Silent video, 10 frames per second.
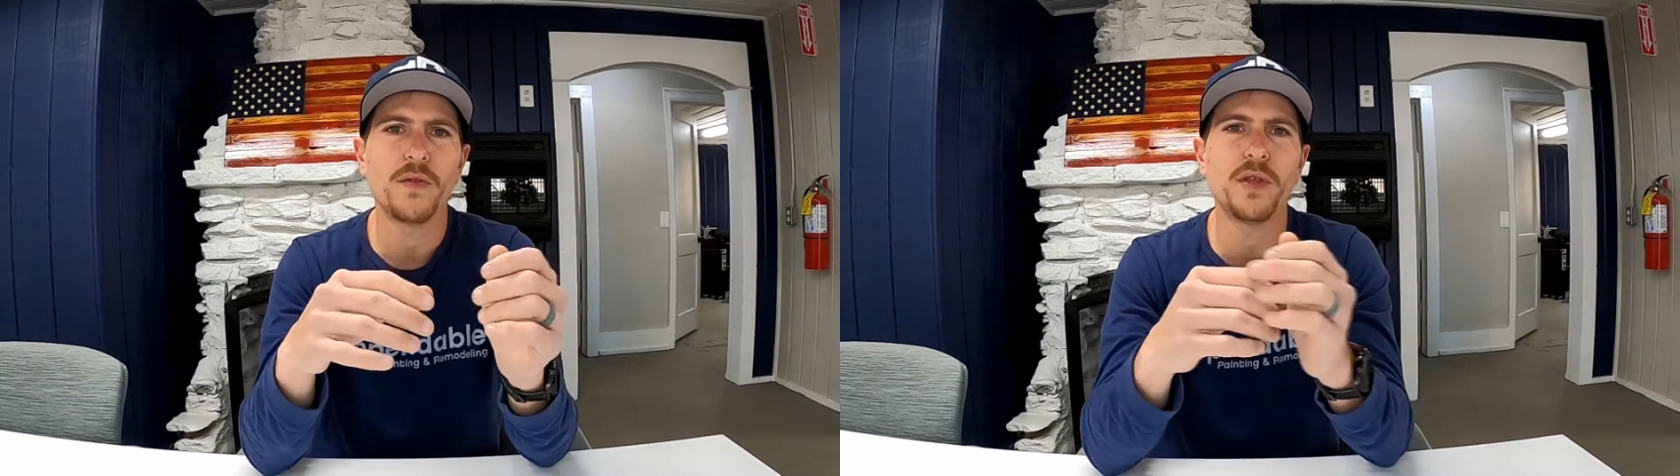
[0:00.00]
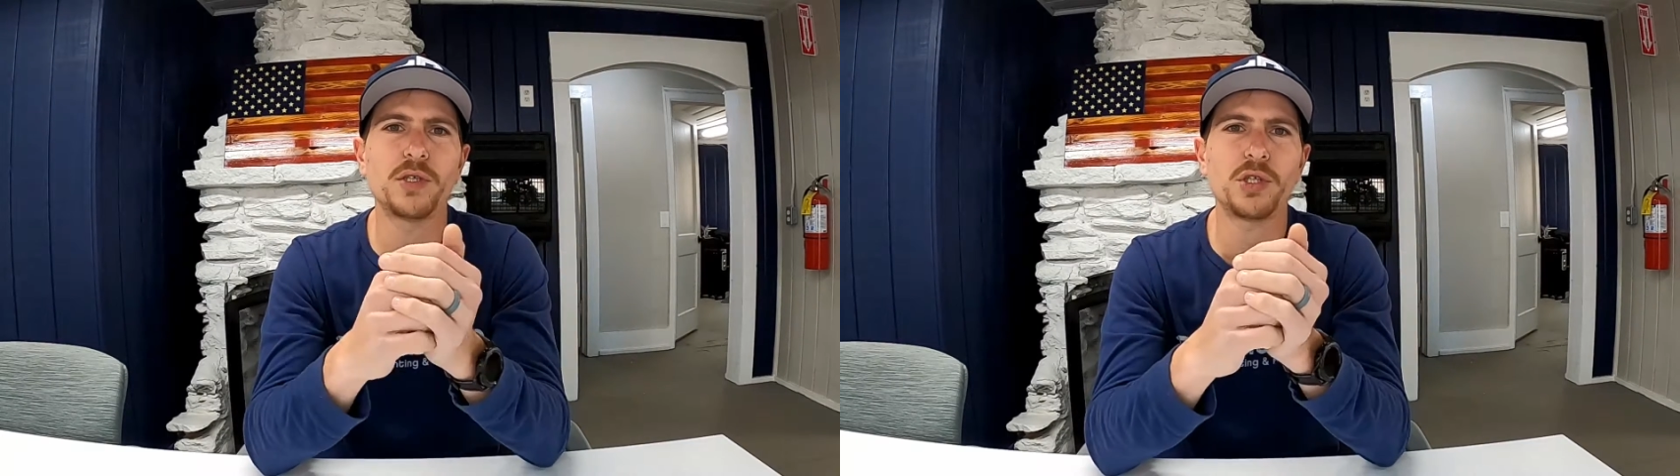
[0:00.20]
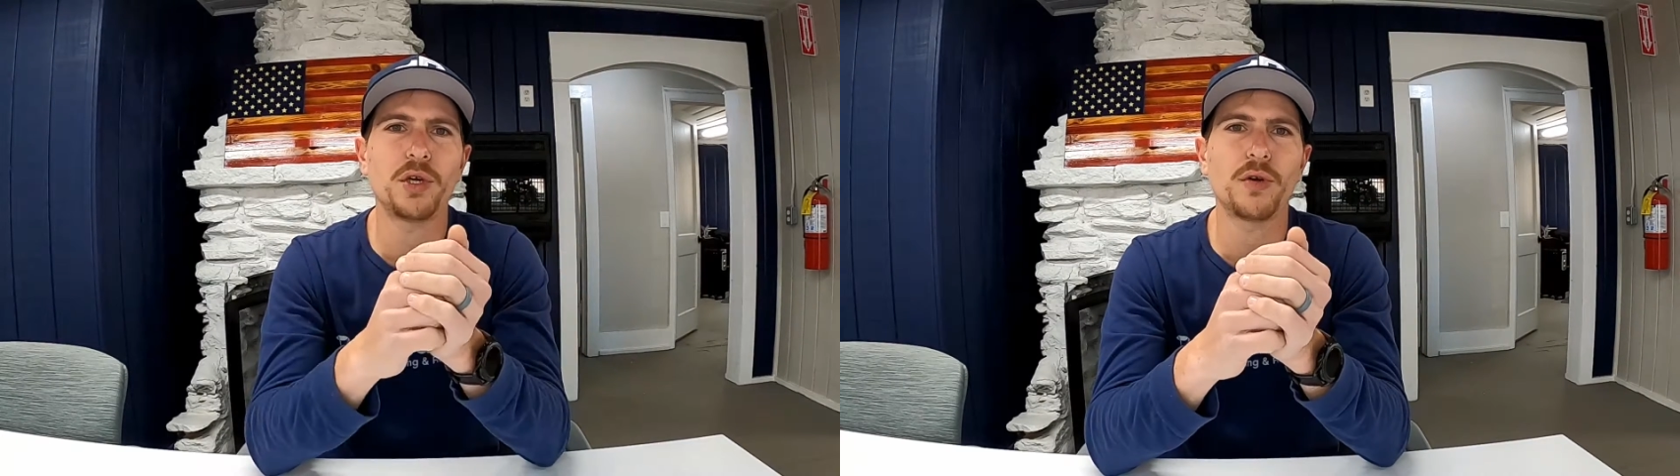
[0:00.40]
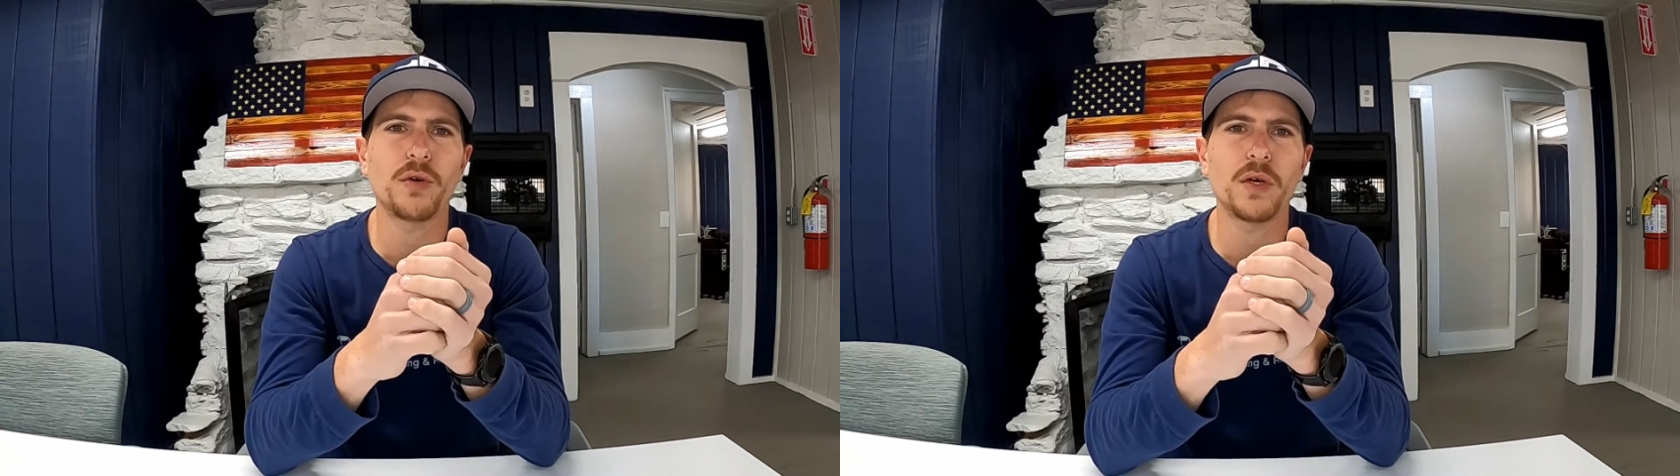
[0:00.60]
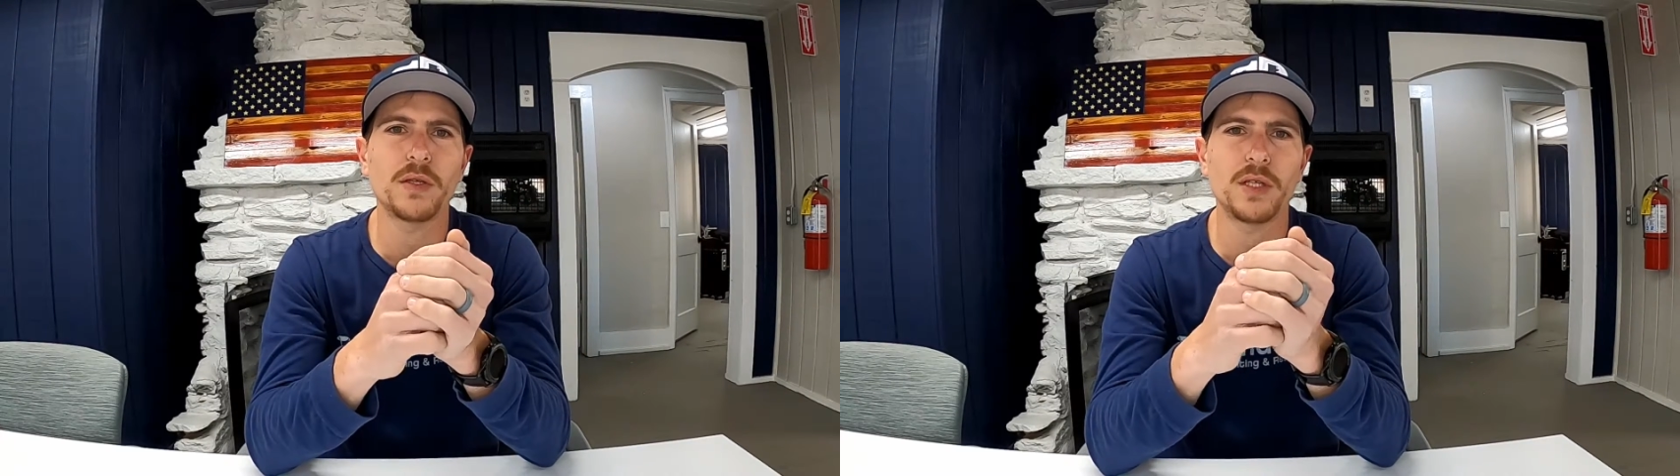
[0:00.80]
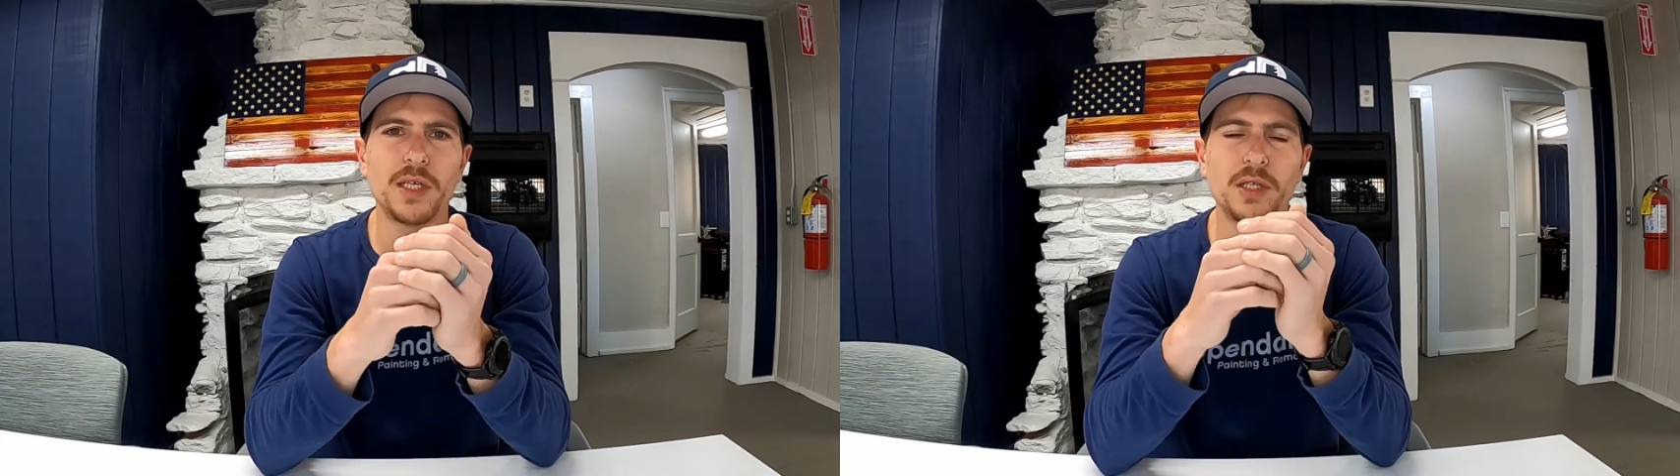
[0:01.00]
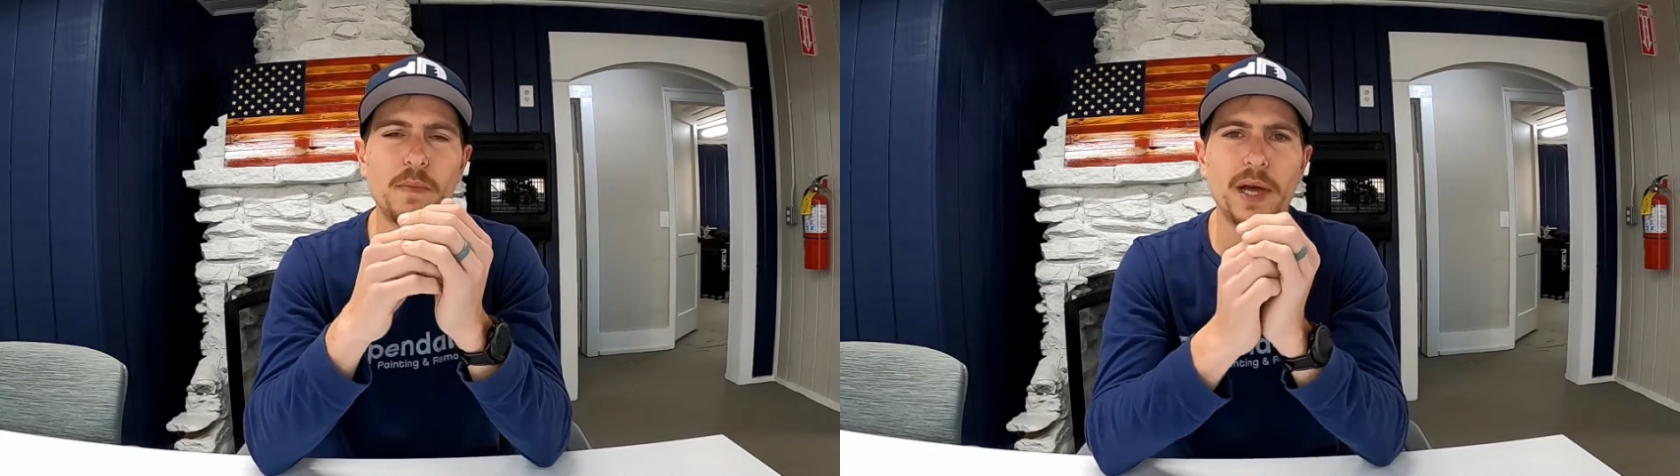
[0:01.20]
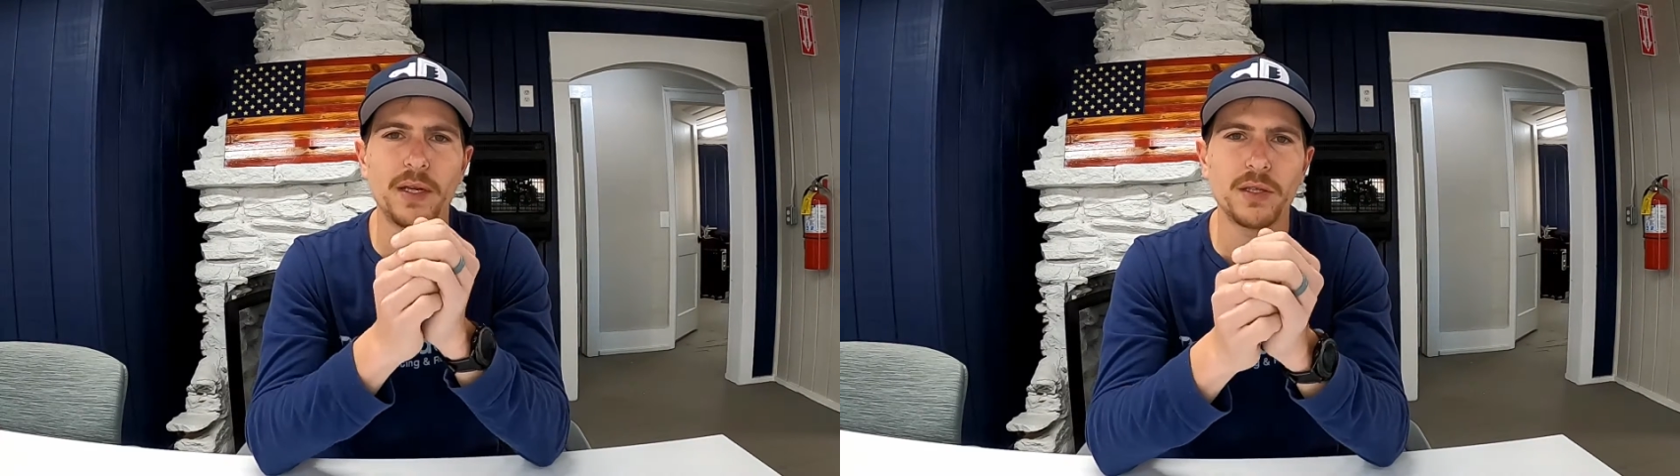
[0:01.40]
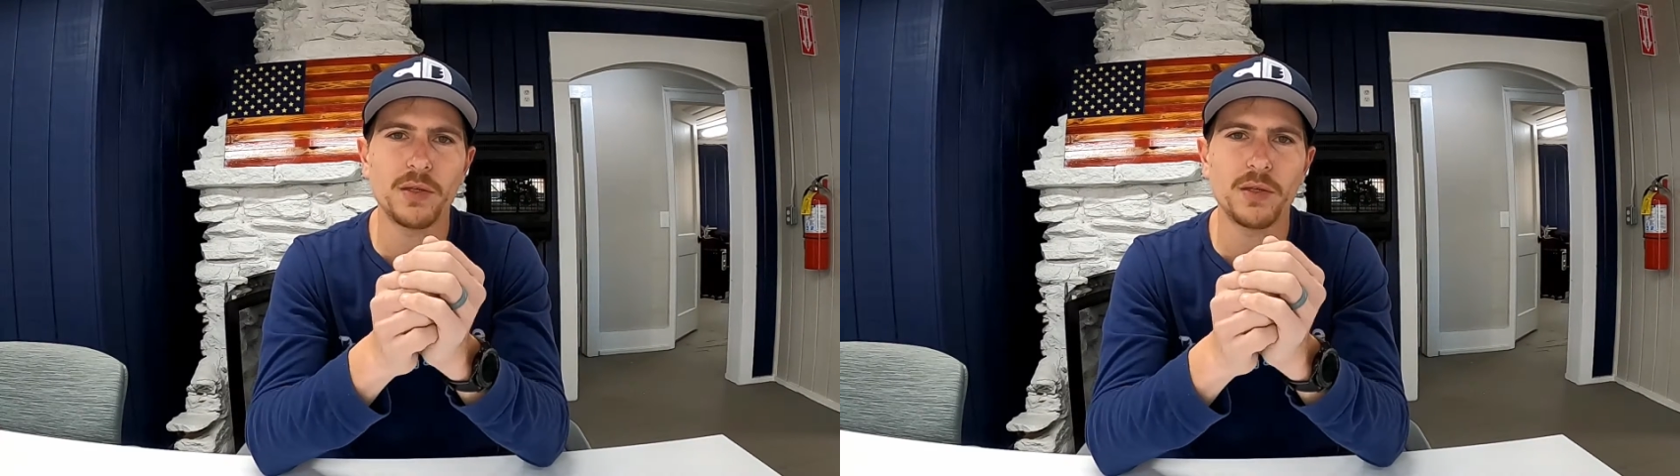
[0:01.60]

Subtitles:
This year, the Depend on